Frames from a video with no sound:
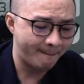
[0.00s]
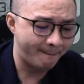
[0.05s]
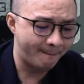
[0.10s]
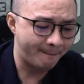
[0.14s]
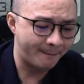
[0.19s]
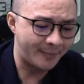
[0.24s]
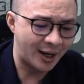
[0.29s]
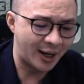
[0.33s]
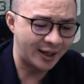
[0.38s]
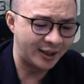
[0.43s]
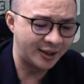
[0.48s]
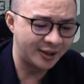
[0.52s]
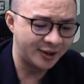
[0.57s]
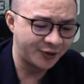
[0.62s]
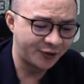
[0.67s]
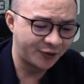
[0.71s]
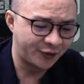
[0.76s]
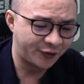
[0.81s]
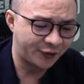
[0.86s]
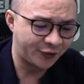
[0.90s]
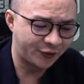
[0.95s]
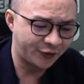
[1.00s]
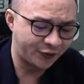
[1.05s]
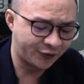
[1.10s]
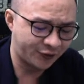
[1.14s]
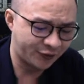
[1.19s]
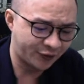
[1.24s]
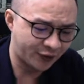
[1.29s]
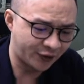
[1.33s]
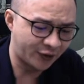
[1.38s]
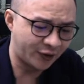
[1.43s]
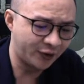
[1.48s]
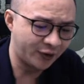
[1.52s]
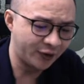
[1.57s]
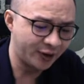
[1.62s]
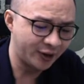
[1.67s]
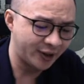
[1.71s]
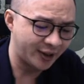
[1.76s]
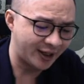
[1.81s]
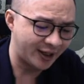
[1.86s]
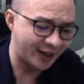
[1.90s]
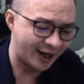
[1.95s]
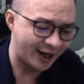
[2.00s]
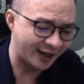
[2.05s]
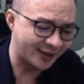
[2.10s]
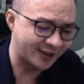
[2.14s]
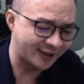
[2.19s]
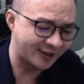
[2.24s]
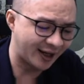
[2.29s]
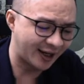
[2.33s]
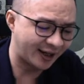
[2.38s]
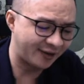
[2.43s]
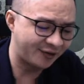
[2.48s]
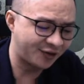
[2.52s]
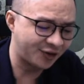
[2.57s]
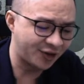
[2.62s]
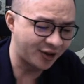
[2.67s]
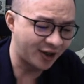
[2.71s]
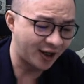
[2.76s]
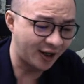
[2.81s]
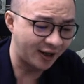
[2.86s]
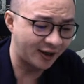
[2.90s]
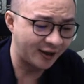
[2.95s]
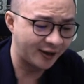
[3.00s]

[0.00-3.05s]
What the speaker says: minus 4x negative 3, right?